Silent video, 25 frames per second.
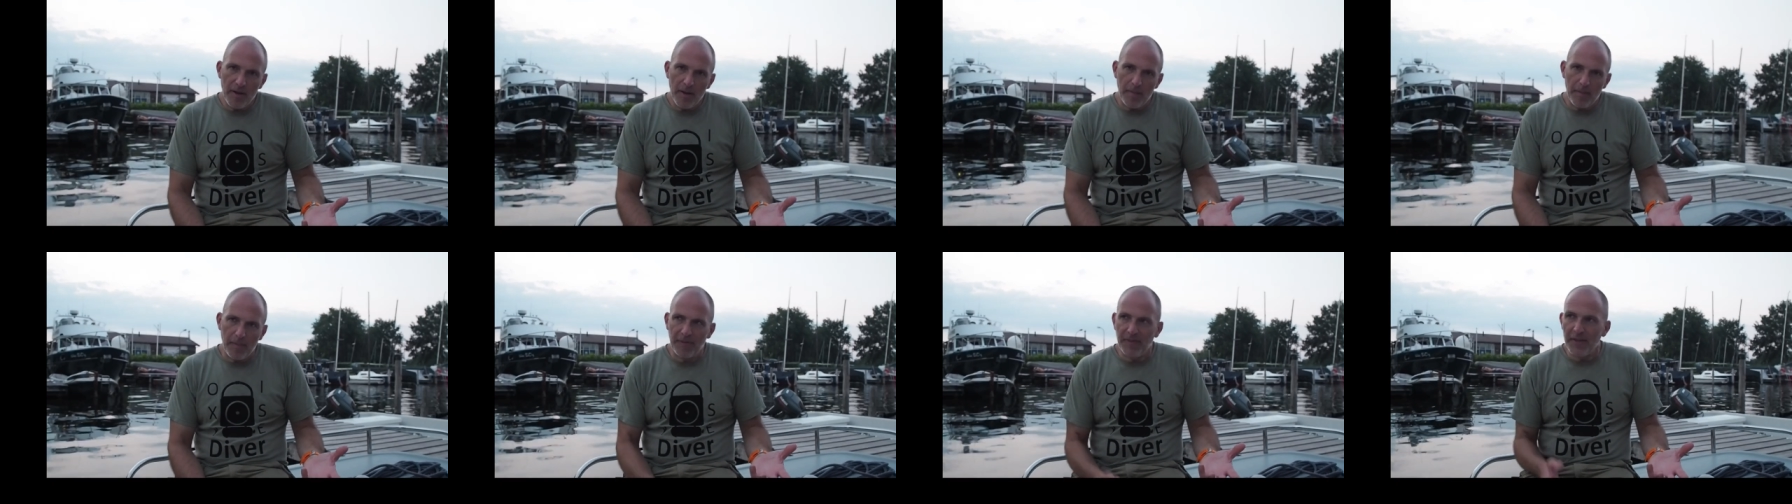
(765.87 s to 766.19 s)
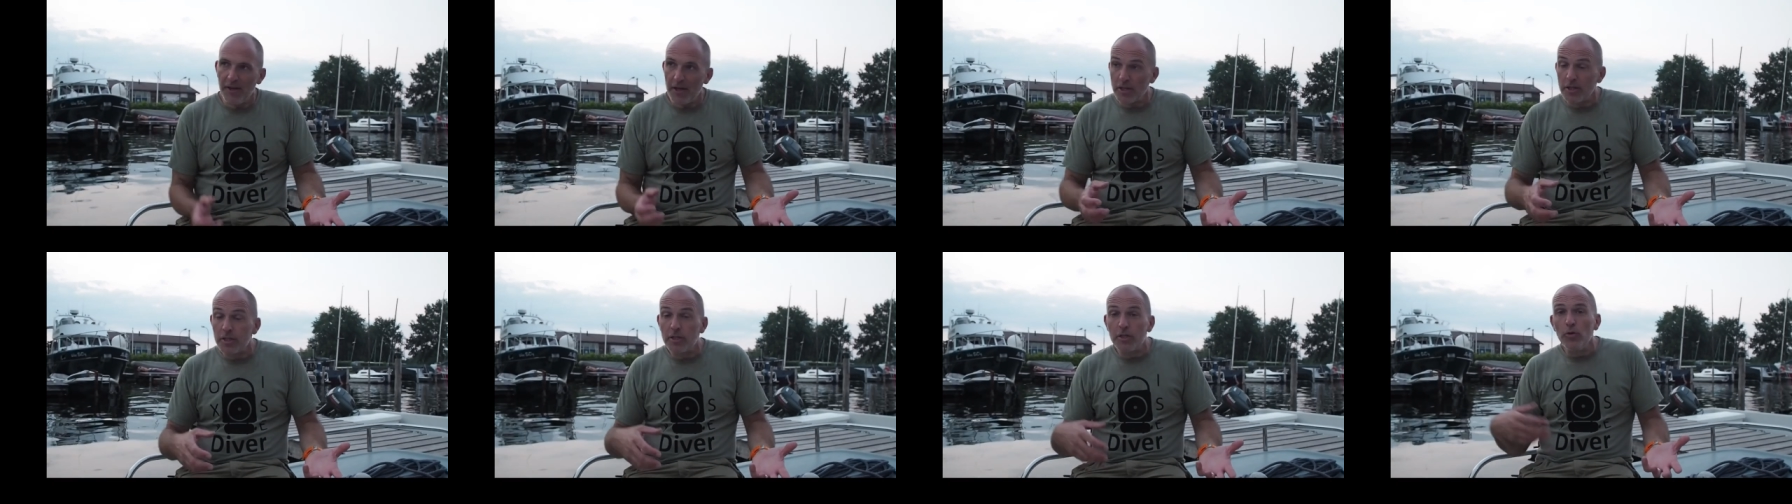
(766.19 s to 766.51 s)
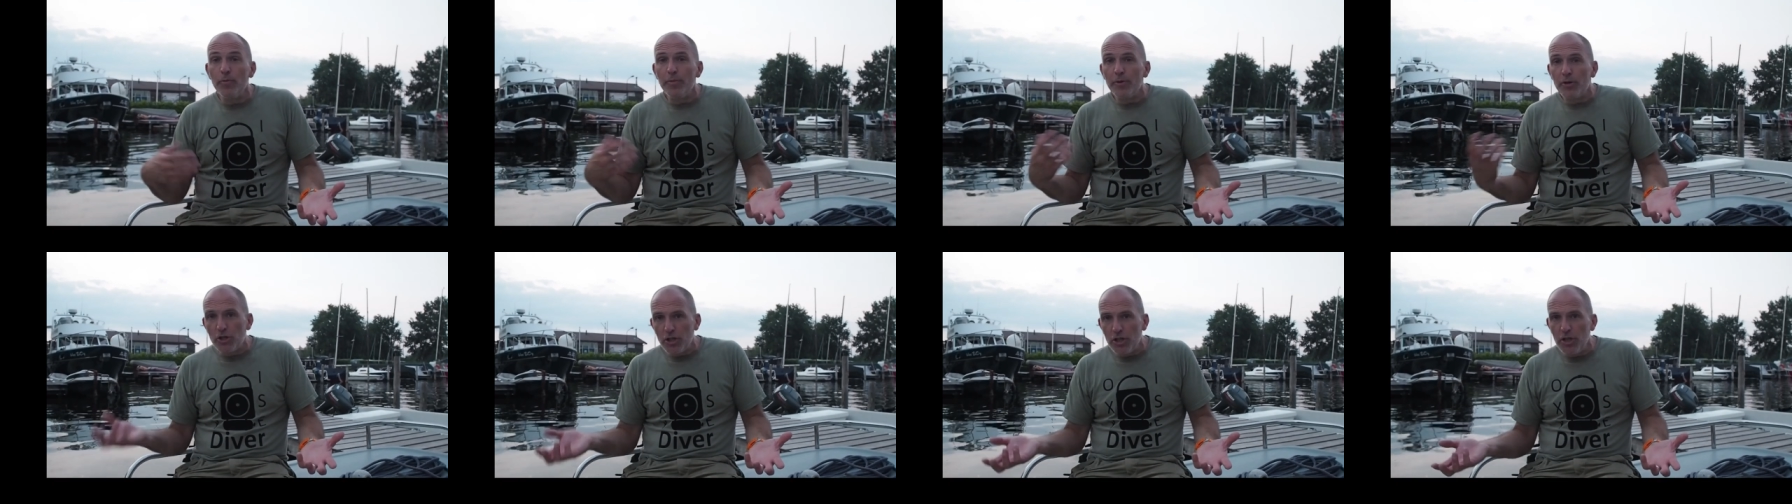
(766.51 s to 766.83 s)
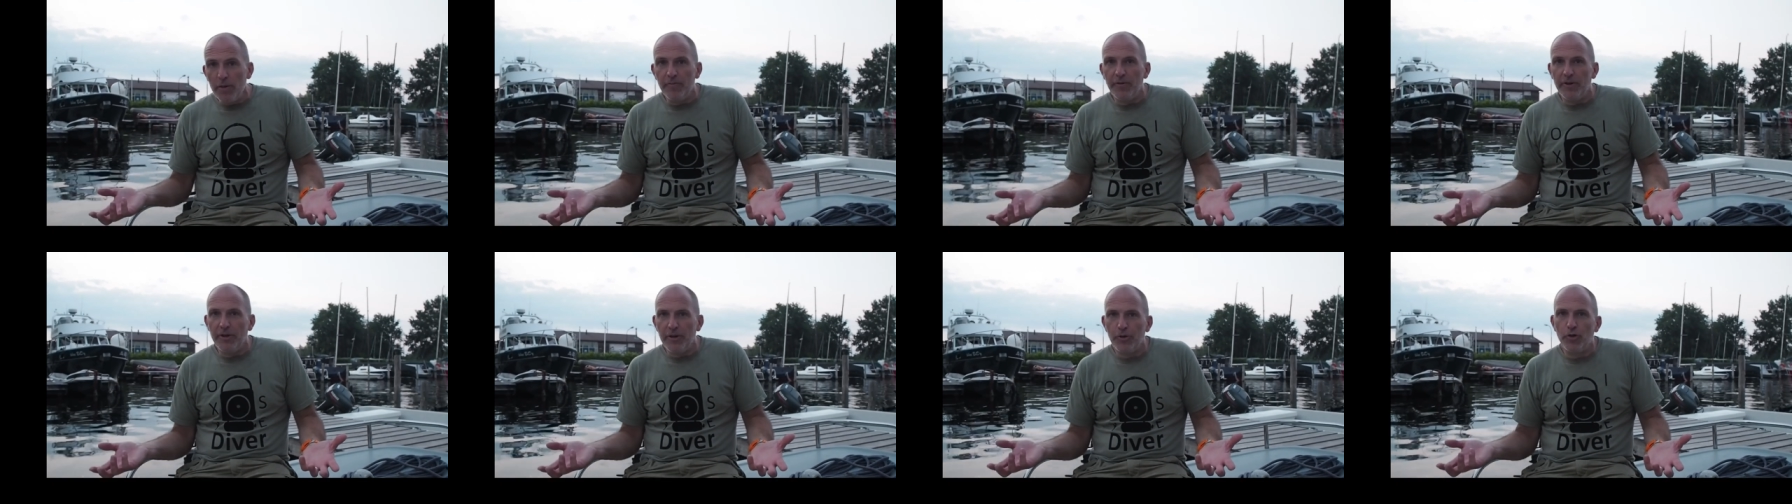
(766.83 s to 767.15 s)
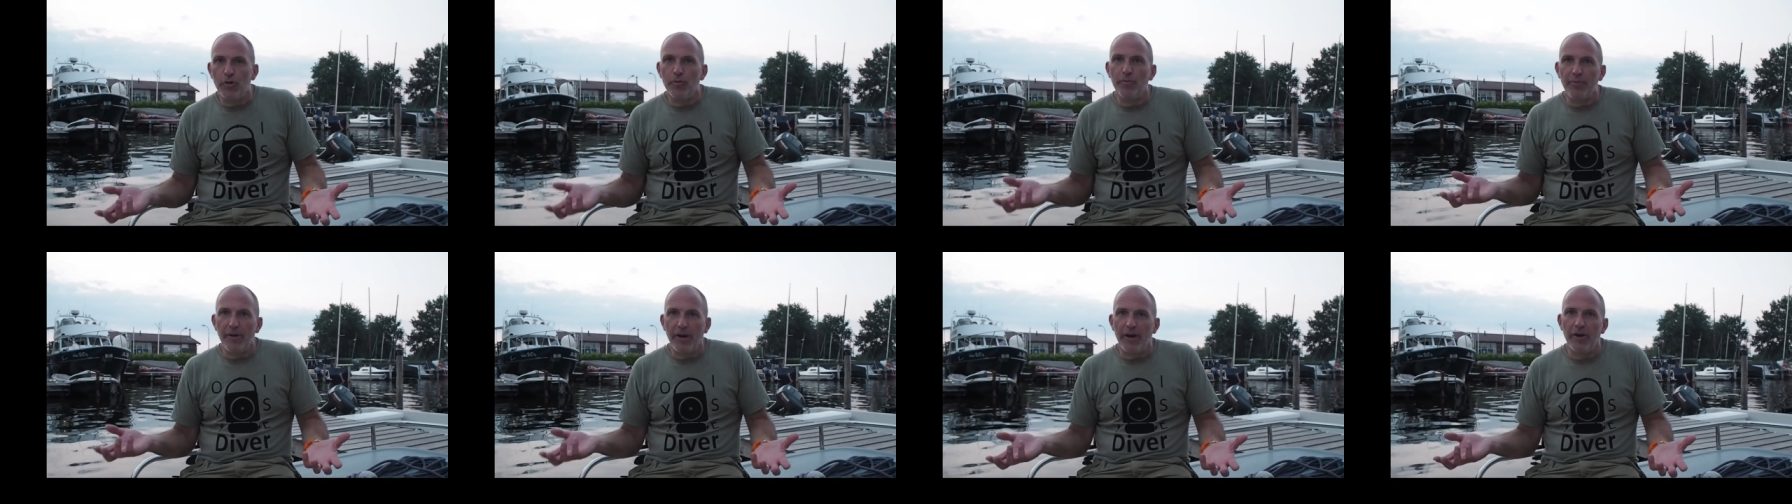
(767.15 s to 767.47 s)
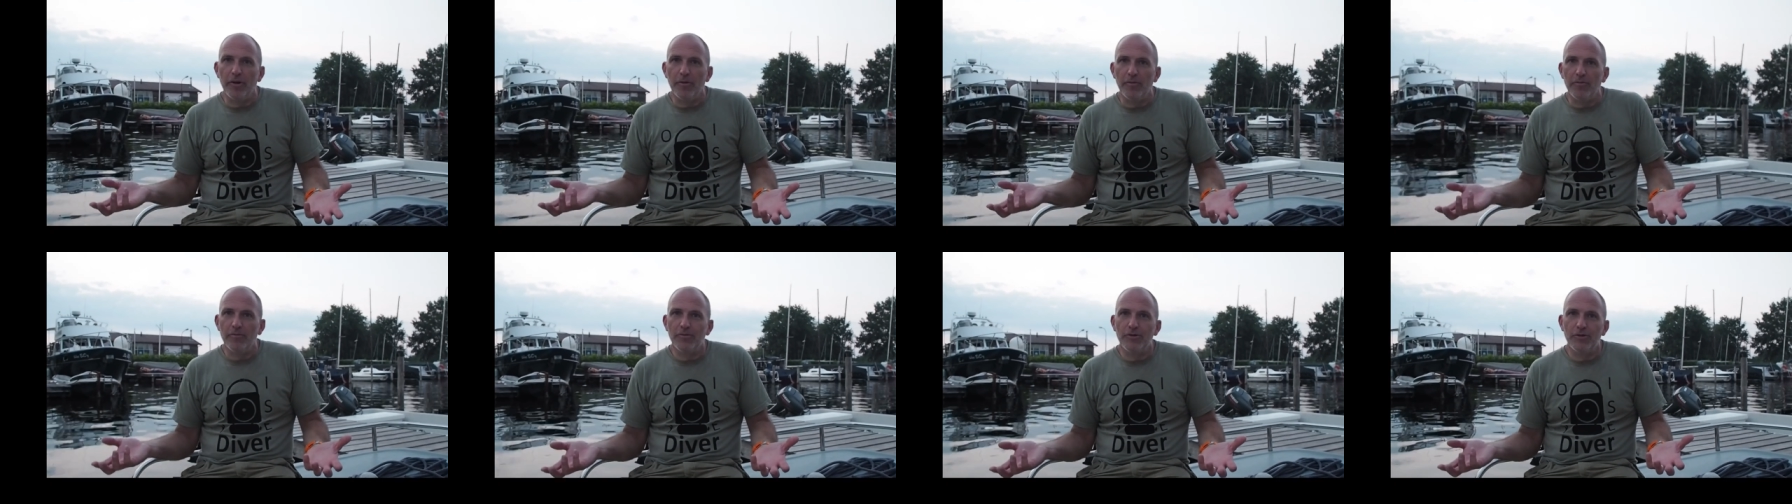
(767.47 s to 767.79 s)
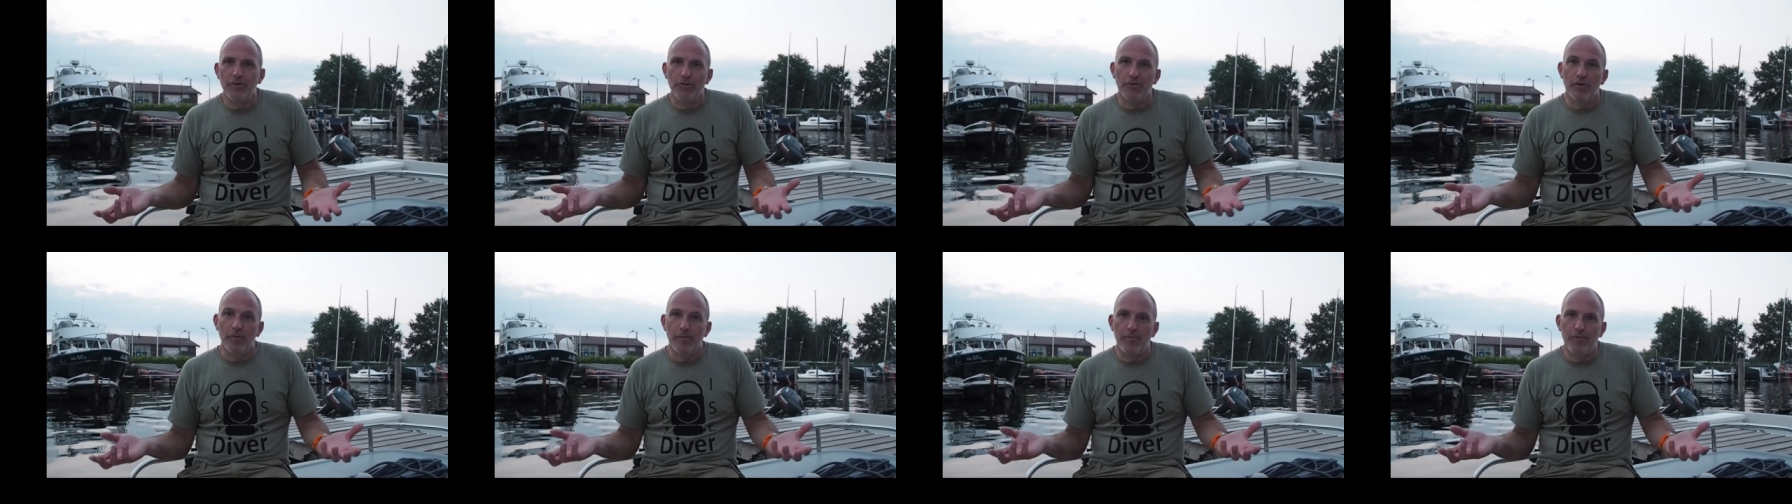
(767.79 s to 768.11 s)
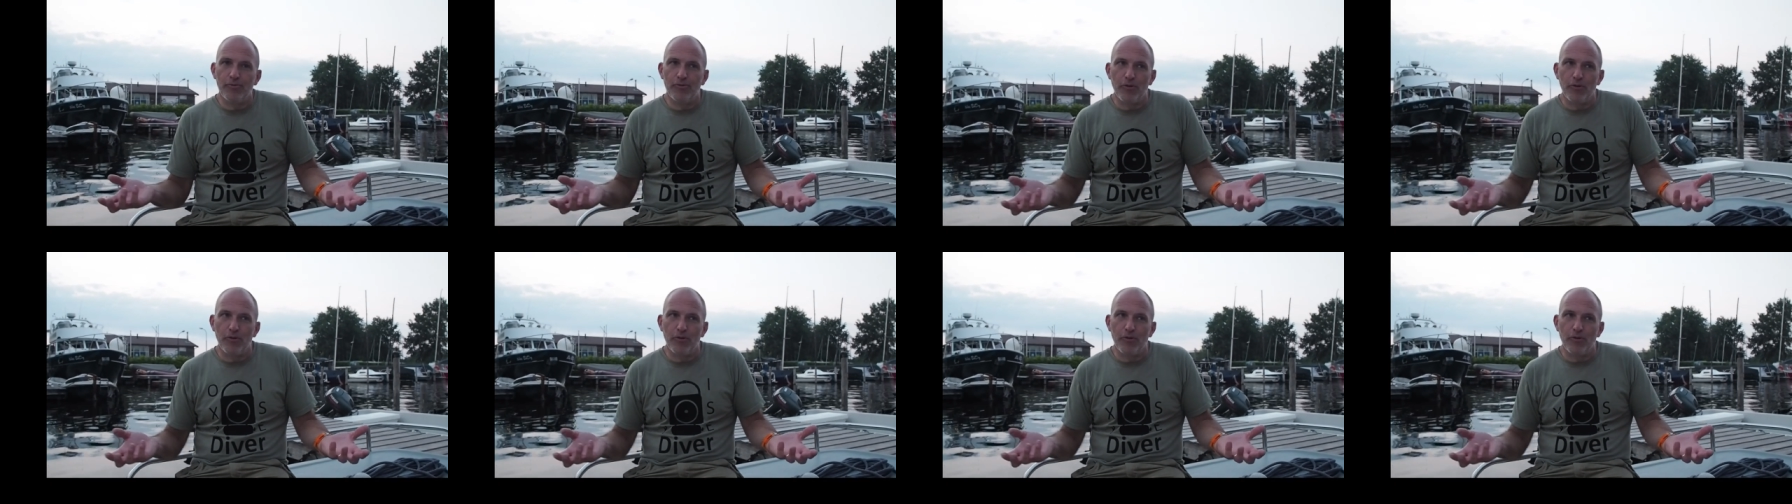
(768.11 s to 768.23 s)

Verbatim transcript: but they're super cheap when you compare them to a